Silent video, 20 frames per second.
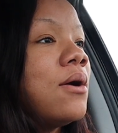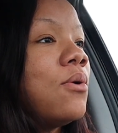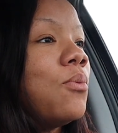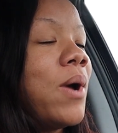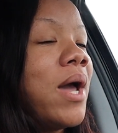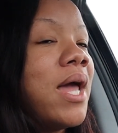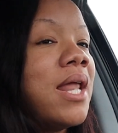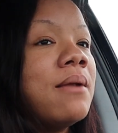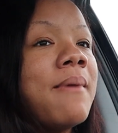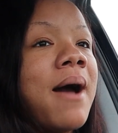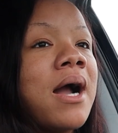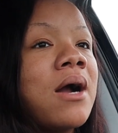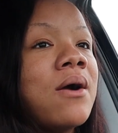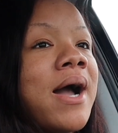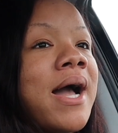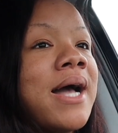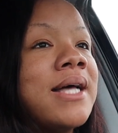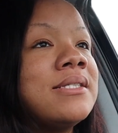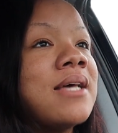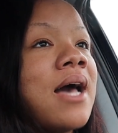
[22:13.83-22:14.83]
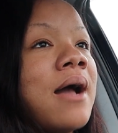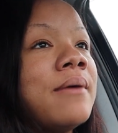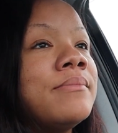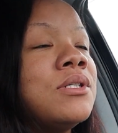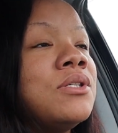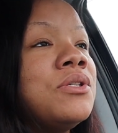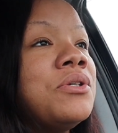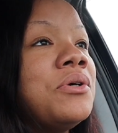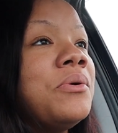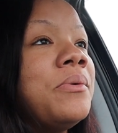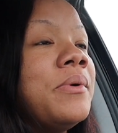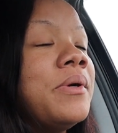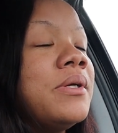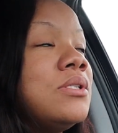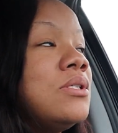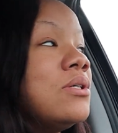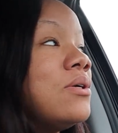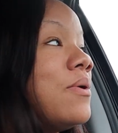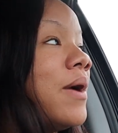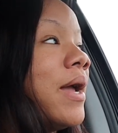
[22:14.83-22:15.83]
When am I gonna have time to
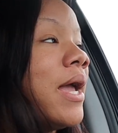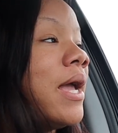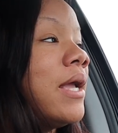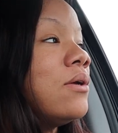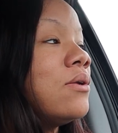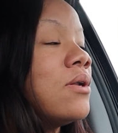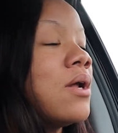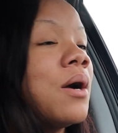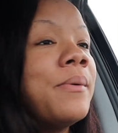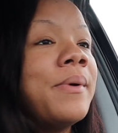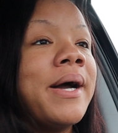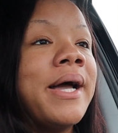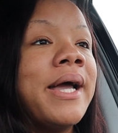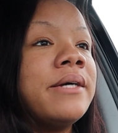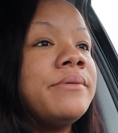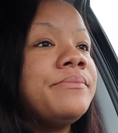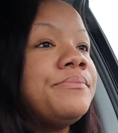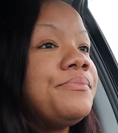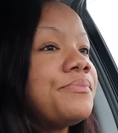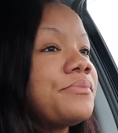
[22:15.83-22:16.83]
do it? You know what?